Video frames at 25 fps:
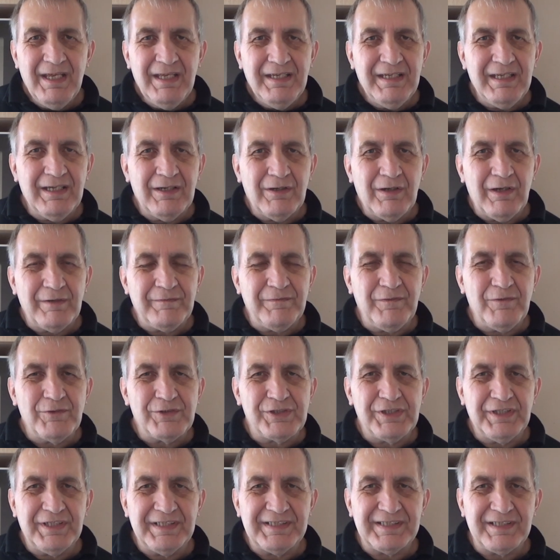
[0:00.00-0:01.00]
Now
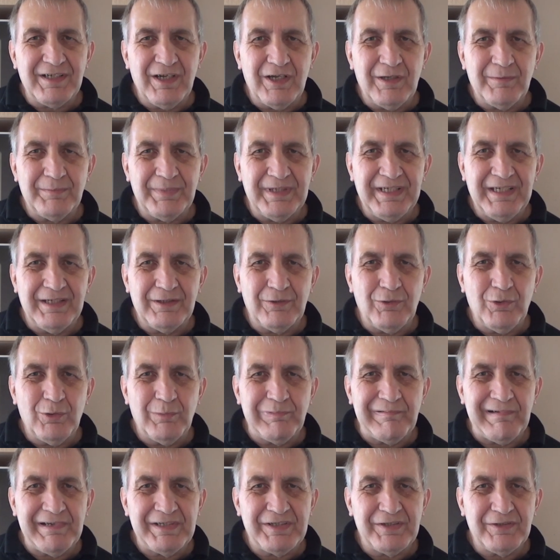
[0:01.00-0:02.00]
unfortunately this can't be
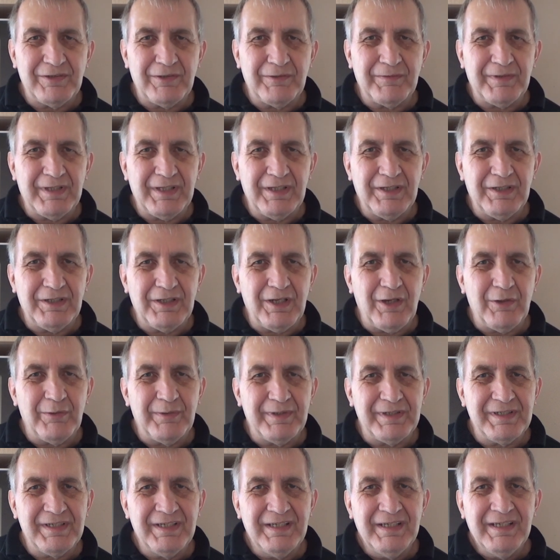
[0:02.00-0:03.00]
incorporated on the
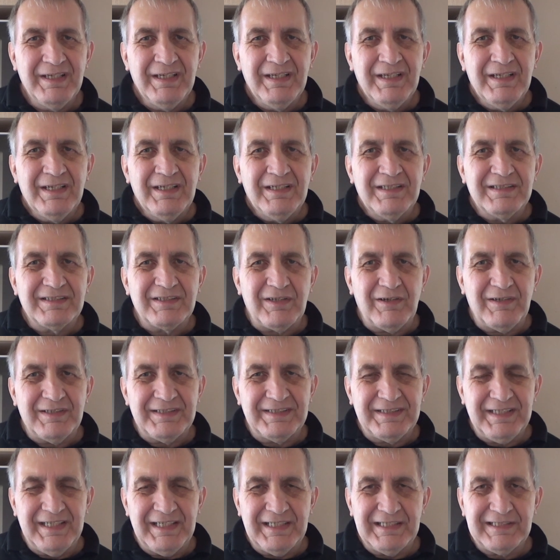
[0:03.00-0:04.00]
lower
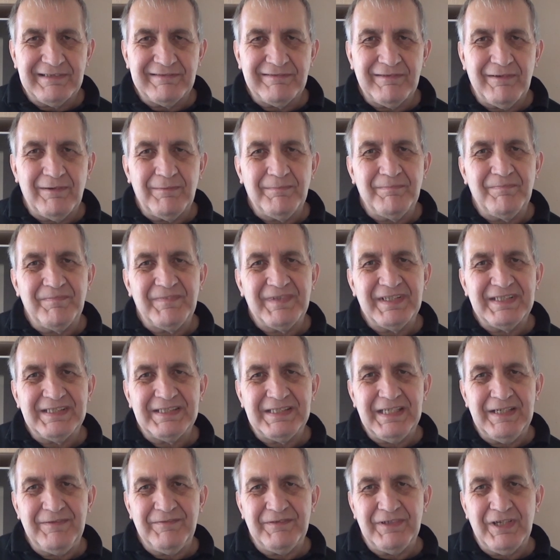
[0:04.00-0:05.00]
size decks from
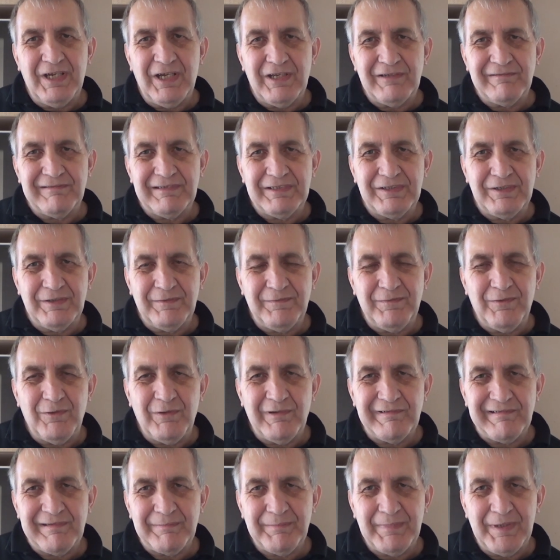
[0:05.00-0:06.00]
700 to
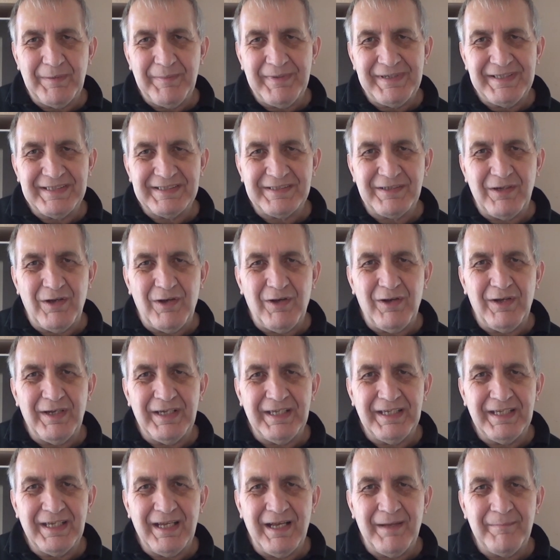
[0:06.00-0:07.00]
400mm
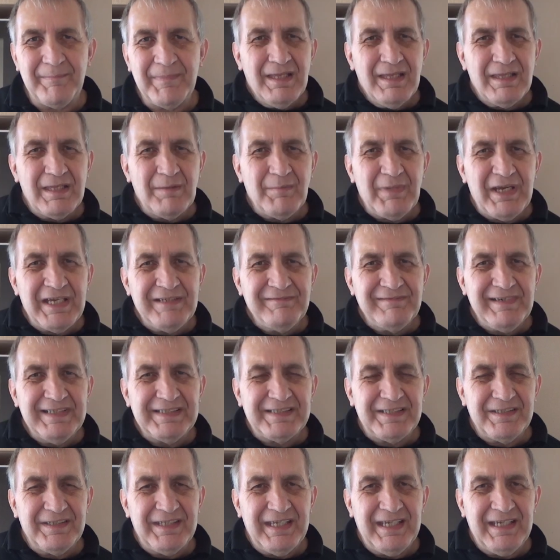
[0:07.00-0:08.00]
high. The main
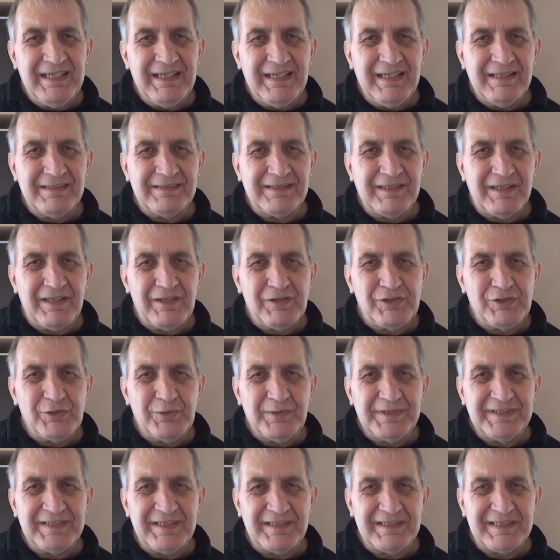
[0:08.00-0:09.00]
reason there is that the
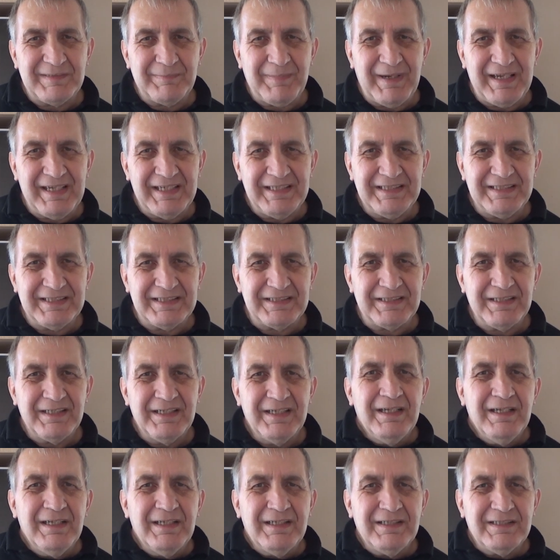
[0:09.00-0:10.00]
joists are spaced
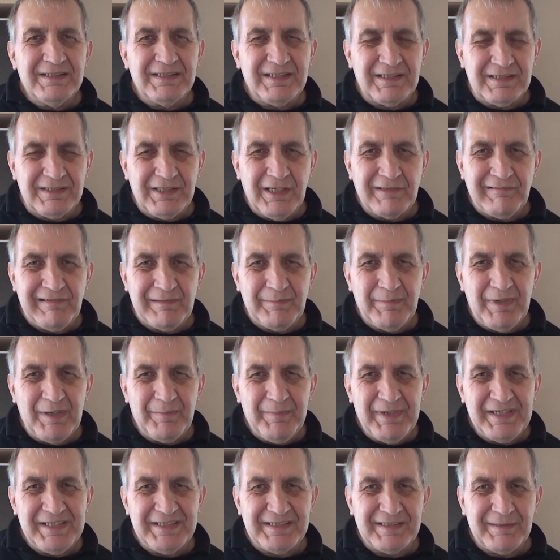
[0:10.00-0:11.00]

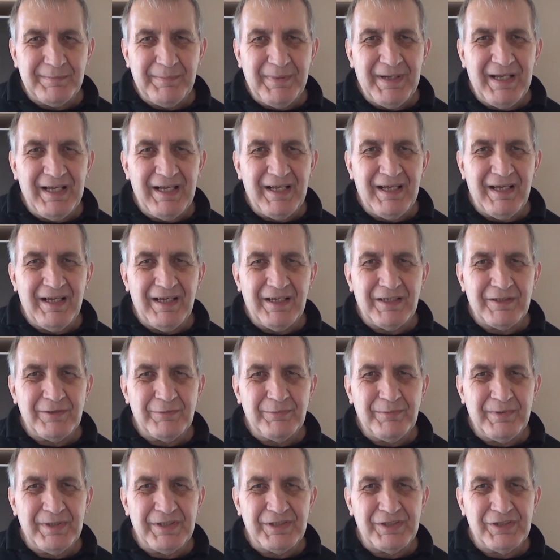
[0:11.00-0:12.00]
600mm apart,
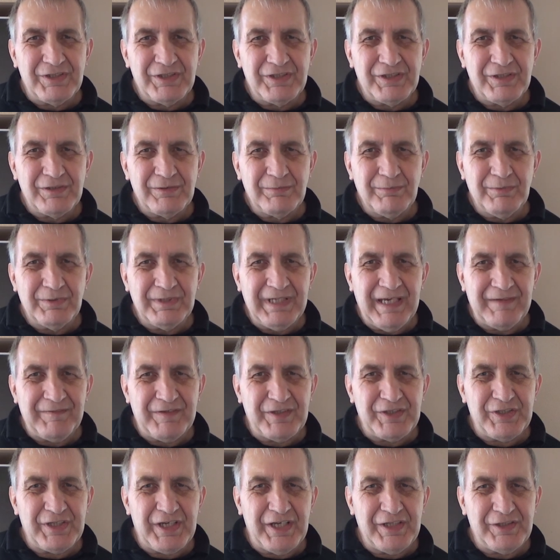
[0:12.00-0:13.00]
which would have
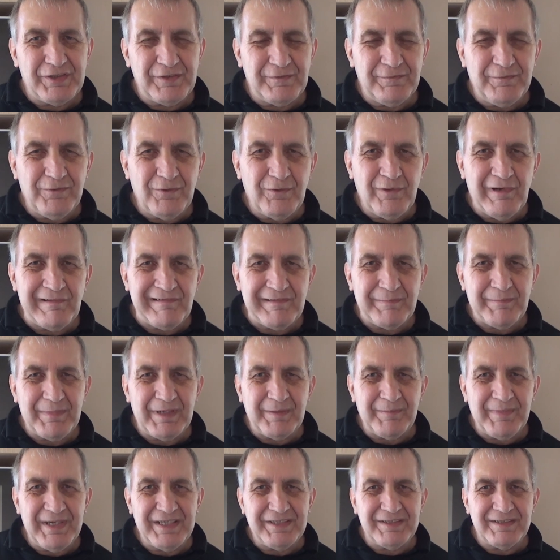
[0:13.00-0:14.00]
to change to
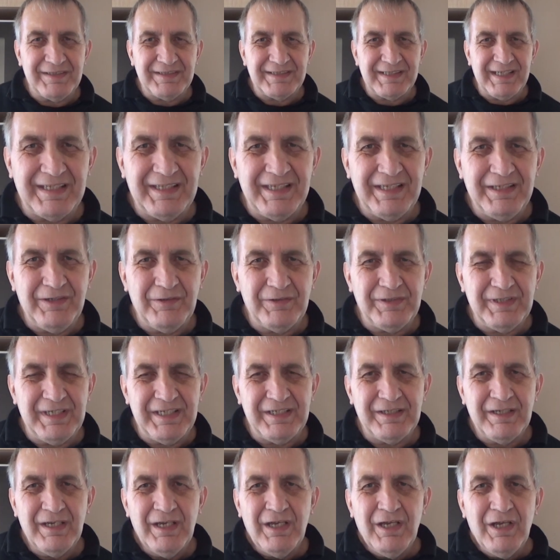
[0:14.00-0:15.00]
400mm, and then you
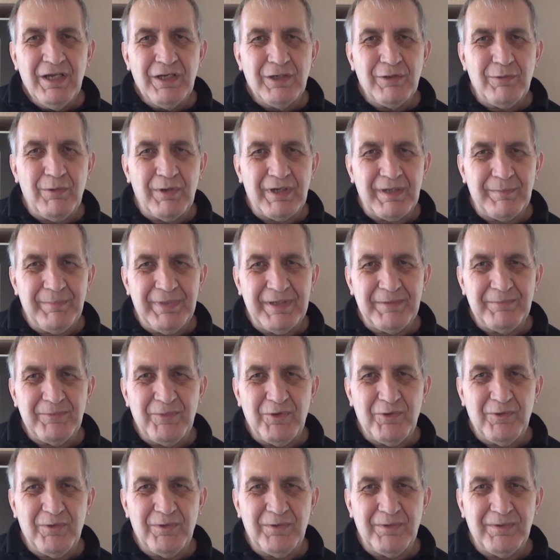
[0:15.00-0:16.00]
need quite a bit
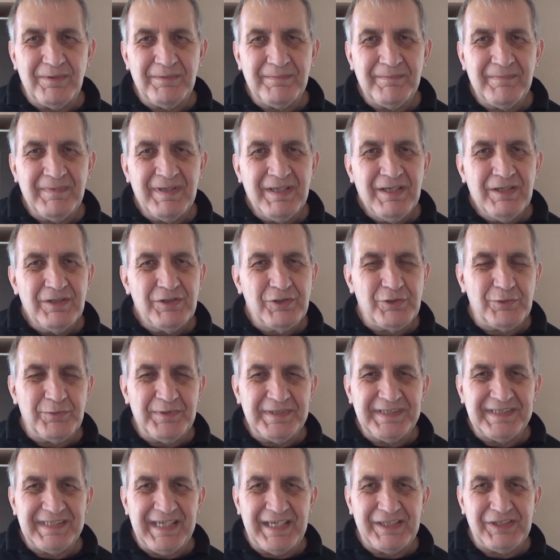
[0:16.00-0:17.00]
more
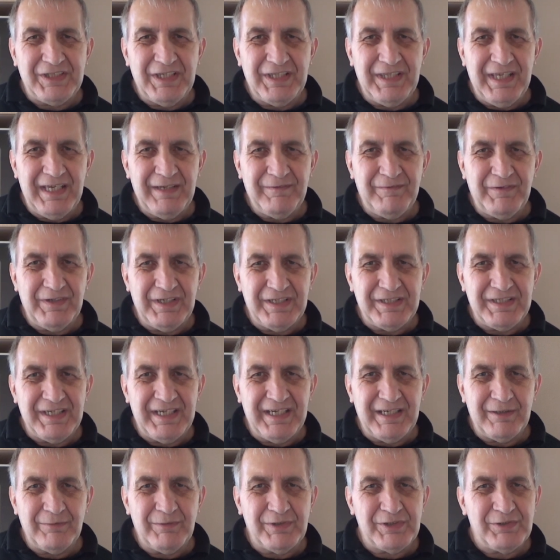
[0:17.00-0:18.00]
joists actually there for your
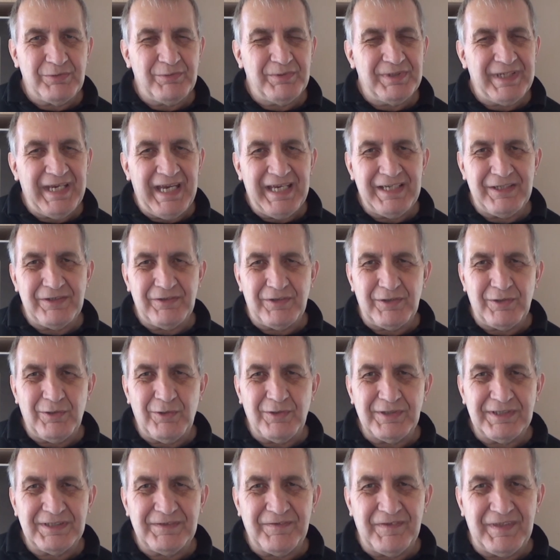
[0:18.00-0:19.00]
deck, which would add to the
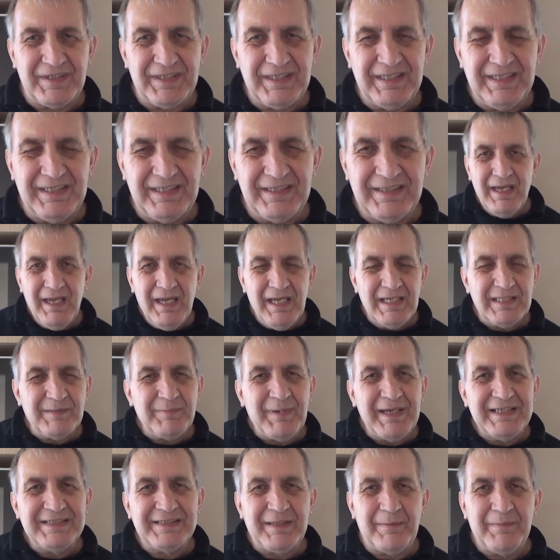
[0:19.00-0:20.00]
cost of the deck. This
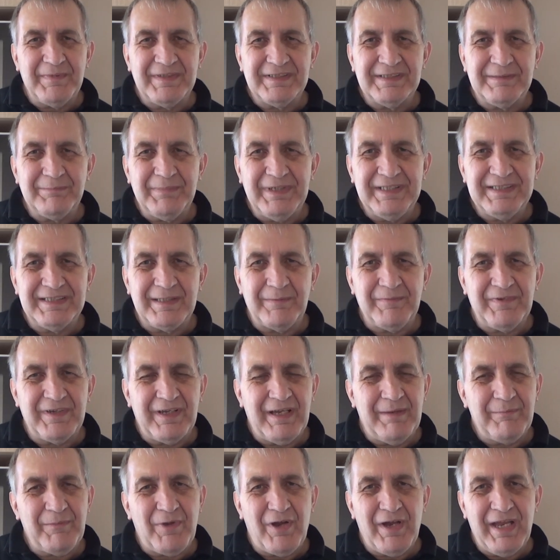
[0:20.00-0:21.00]
may be something
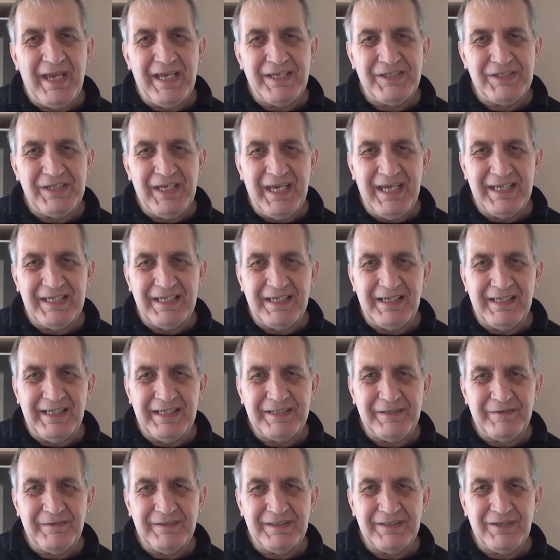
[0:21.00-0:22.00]
I might actually add at a
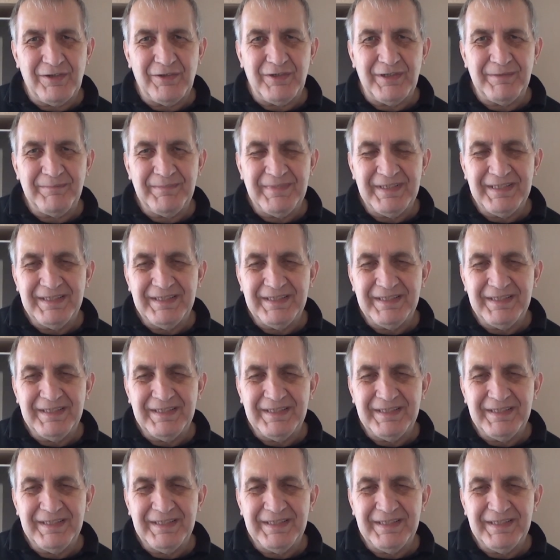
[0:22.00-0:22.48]
later time.